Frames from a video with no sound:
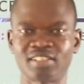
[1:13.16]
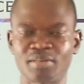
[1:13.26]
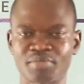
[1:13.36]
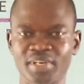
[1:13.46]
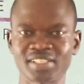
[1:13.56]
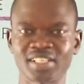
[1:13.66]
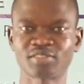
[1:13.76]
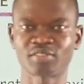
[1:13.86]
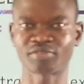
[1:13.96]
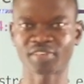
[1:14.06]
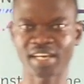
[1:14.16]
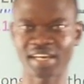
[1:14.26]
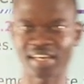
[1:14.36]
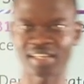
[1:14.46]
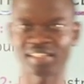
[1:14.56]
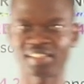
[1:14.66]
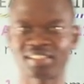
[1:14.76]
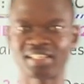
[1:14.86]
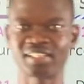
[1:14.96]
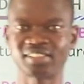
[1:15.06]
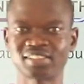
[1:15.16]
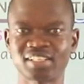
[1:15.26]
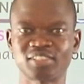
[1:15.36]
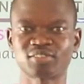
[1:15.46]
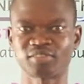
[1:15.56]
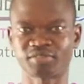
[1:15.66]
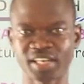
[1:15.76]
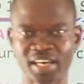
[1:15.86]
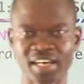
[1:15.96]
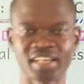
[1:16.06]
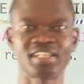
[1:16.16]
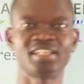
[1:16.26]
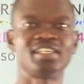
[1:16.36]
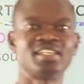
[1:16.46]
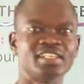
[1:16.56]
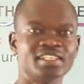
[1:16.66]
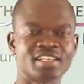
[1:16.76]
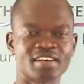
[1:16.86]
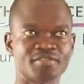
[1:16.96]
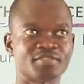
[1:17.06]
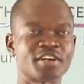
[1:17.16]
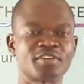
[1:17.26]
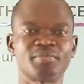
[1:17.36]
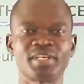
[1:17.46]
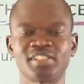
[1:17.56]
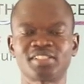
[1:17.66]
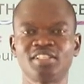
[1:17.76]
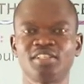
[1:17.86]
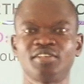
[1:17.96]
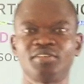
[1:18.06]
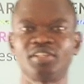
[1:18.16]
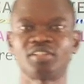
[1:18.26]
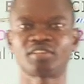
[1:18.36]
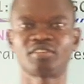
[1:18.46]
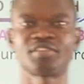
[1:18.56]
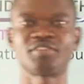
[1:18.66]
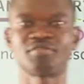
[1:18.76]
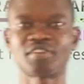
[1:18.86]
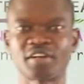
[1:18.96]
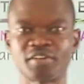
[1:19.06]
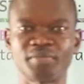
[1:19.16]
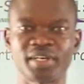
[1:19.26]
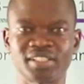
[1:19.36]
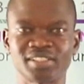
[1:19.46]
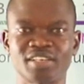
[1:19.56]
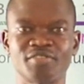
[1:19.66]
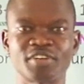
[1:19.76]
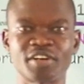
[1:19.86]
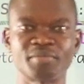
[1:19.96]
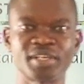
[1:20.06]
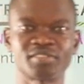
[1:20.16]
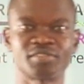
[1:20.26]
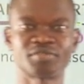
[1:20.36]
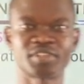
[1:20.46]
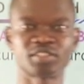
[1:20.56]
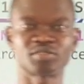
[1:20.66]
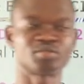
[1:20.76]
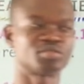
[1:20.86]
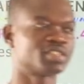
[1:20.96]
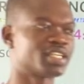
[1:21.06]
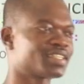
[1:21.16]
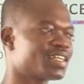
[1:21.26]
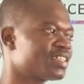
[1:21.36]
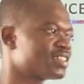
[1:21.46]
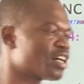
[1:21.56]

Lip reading: The presence of air, the existence of air in the environment. We talk of environment. Environment refers to the things